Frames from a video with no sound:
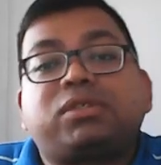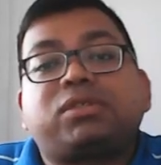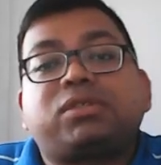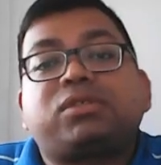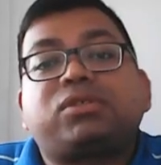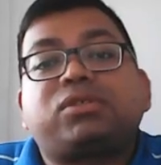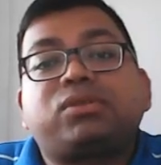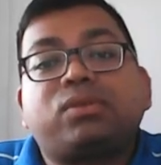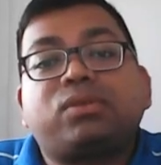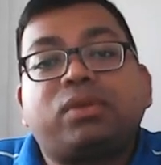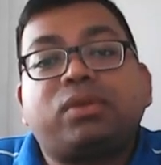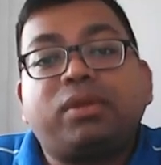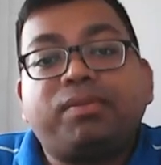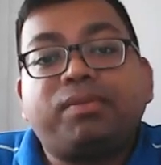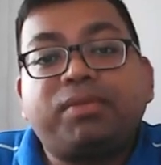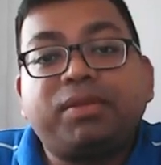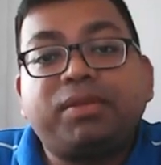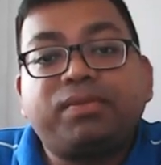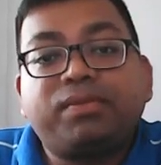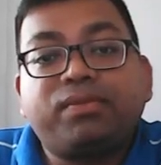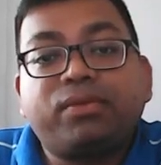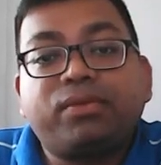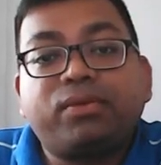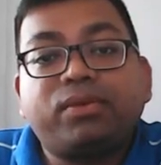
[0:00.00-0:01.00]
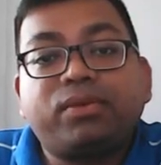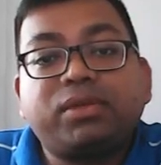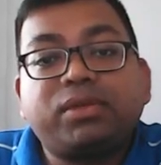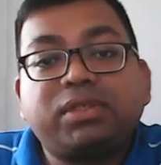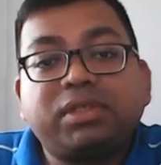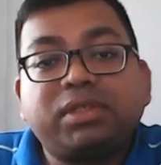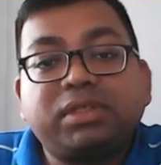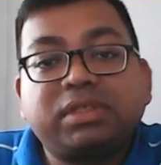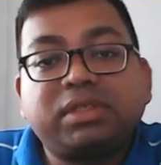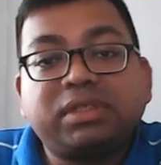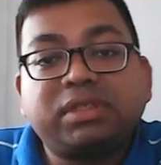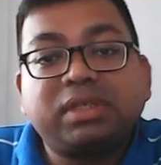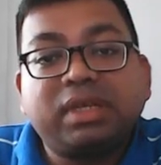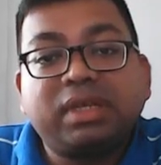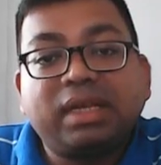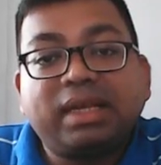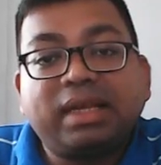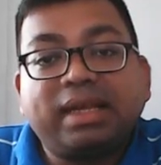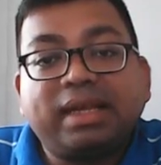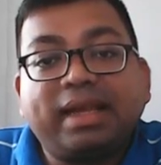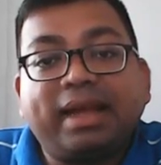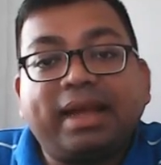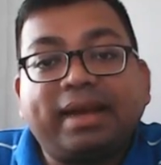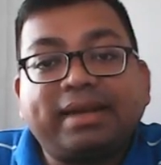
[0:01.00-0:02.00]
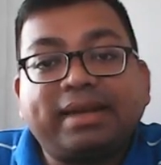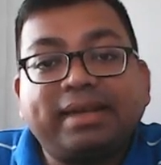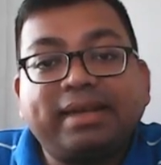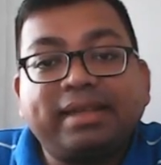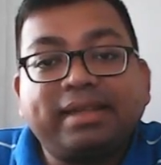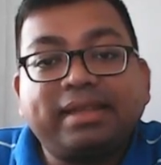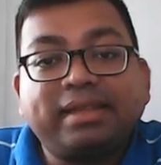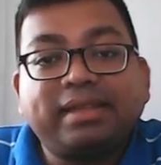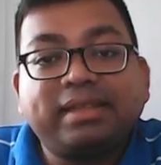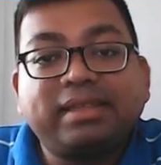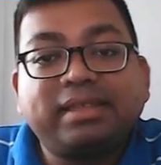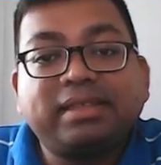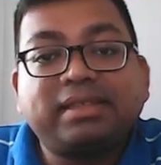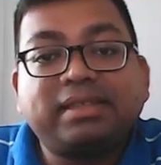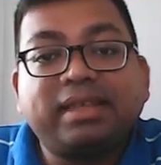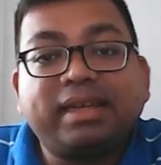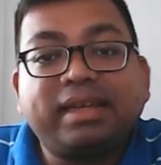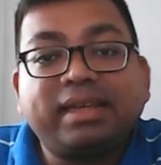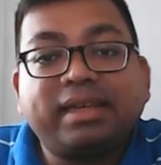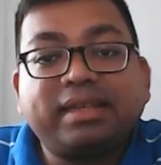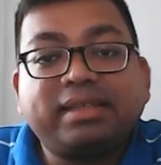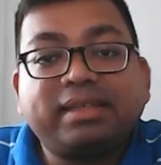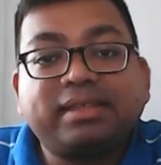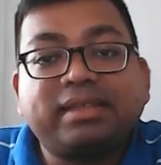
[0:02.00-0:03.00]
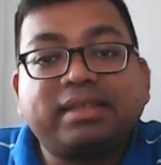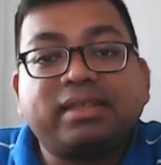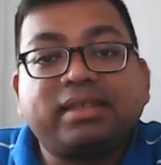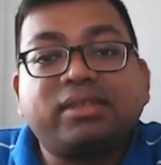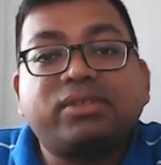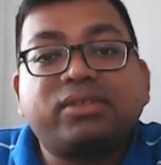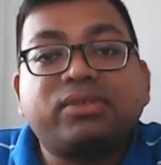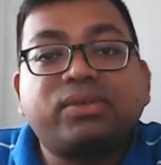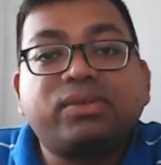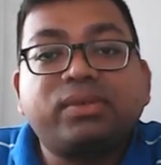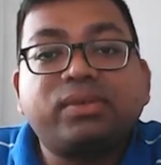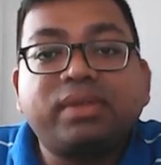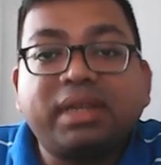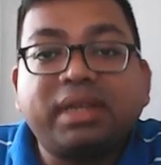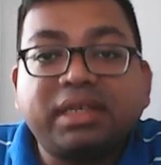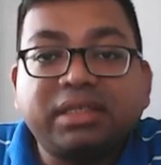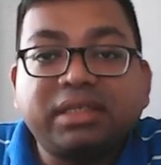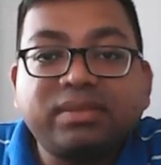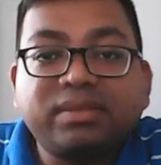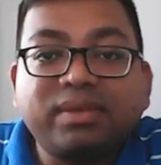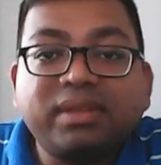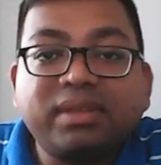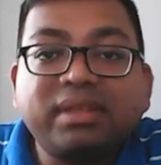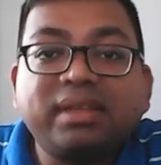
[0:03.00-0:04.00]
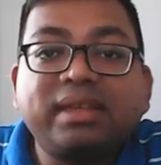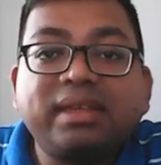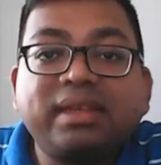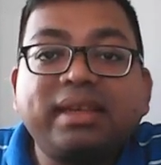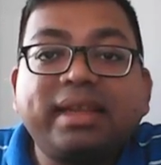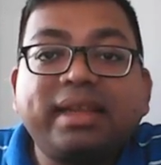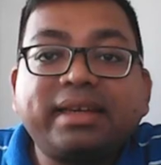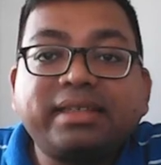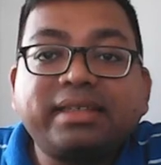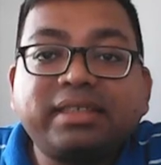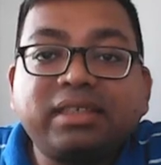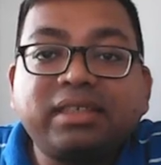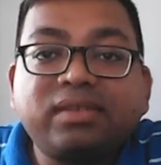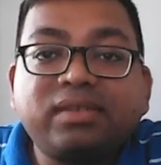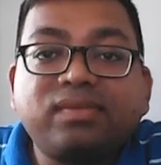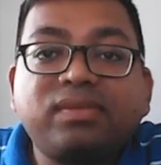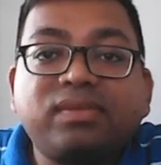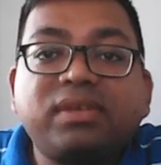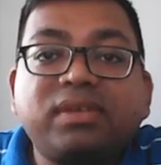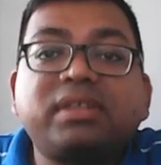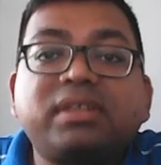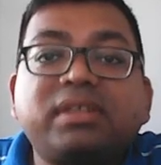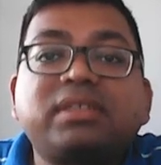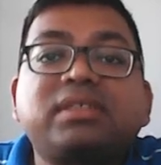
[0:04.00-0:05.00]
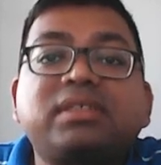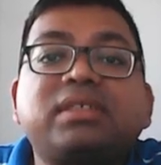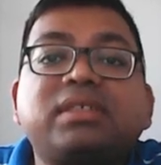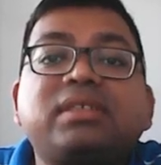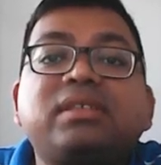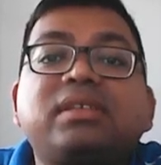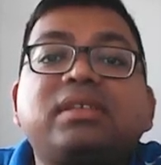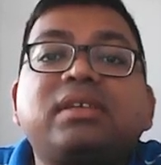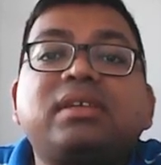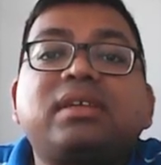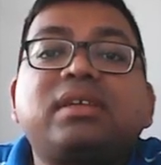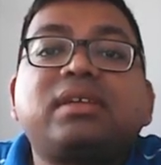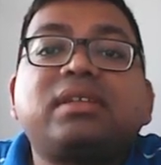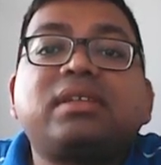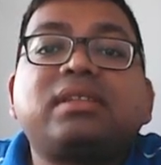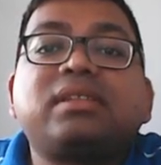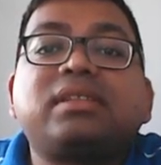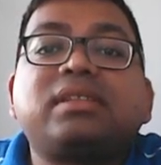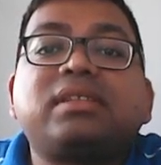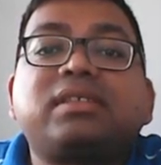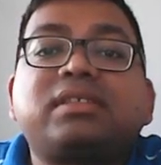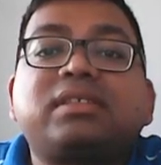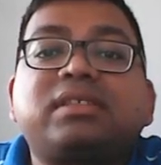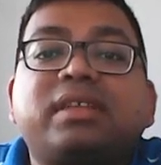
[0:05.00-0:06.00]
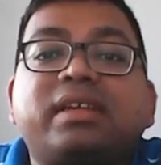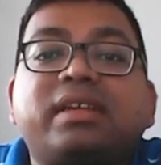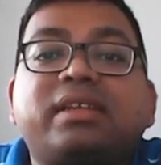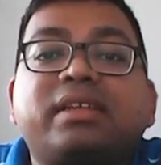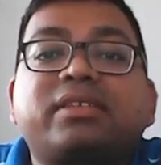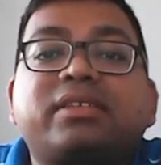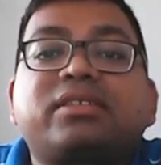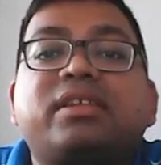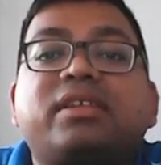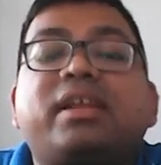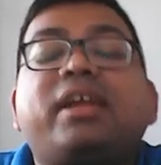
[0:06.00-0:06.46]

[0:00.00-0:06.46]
So if the force is acting in this direction, so that's why the electric field is in this direction.